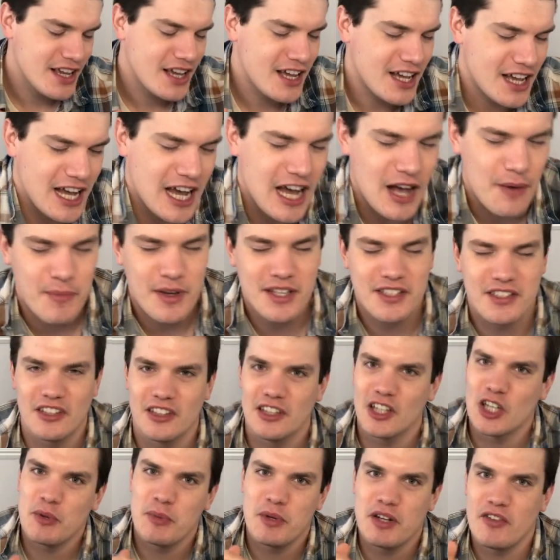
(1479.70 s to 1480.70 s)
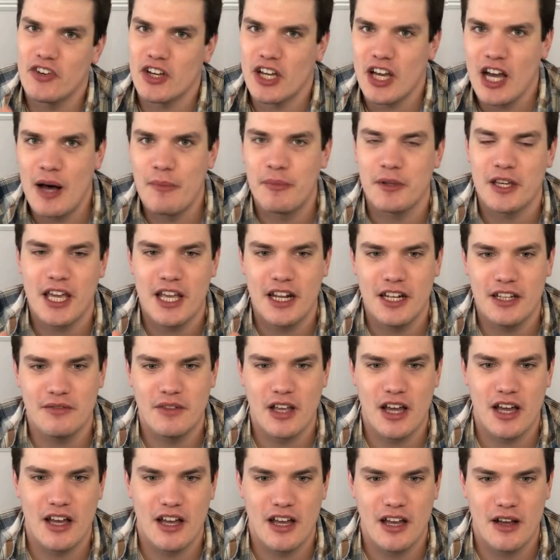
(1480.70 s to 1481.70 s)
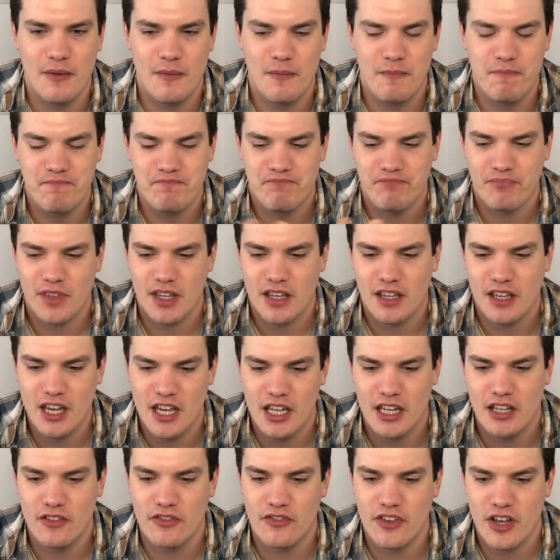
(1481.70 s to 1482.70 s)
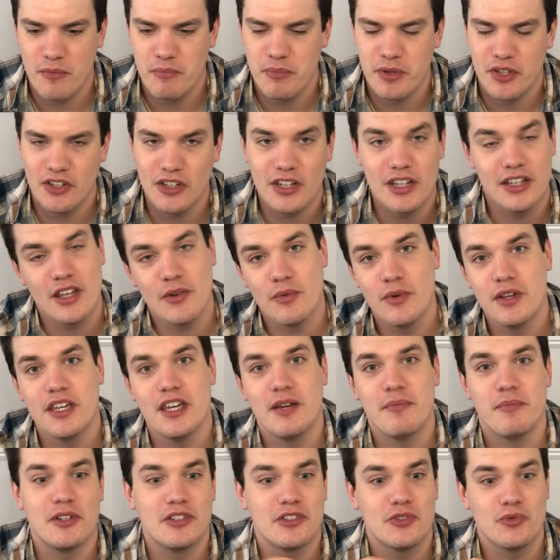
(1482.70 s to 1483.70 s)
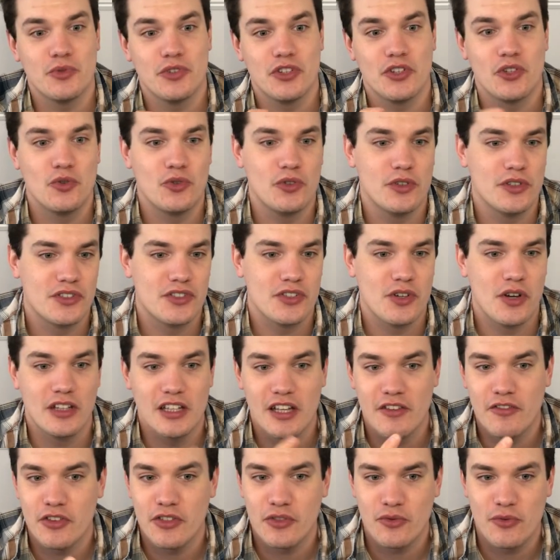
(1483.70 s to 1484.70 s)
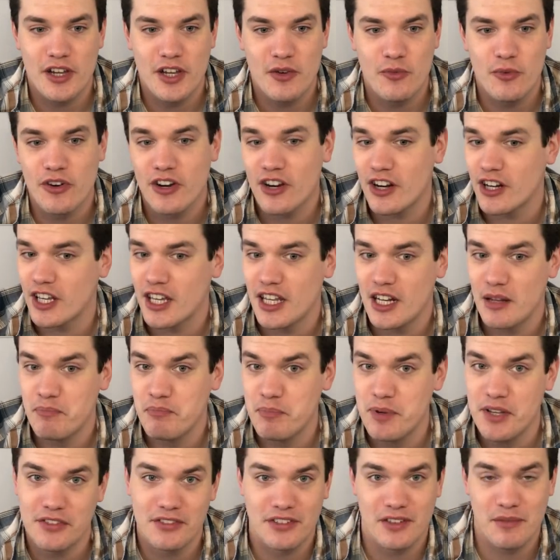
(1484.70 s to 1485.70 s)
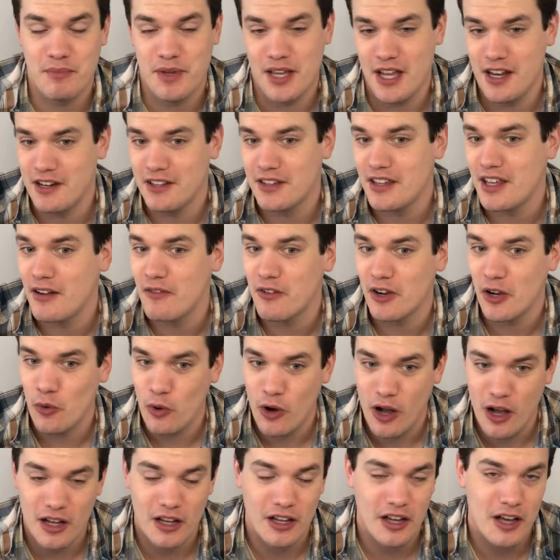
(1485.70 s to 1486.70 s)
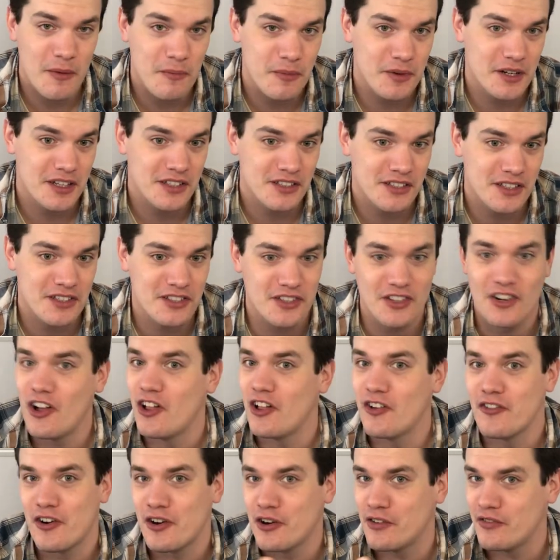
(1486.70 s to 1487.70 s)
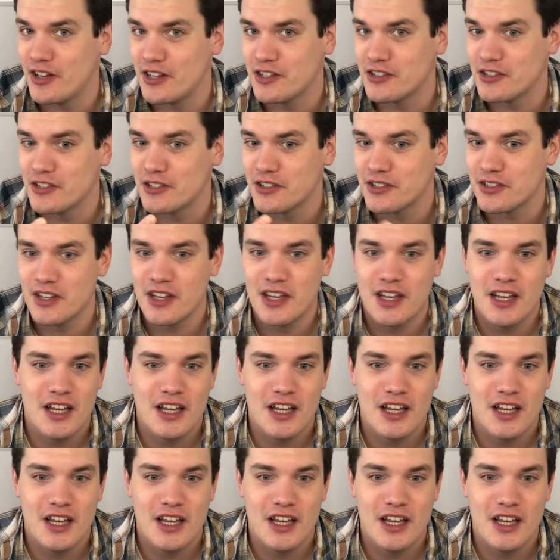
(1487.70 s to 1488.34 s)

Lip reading: It's a little bit of a complicated kind of ability that we get, but it's really cool. So at level 3, we're going to get a beast companion that accompanies us in all of our adventures.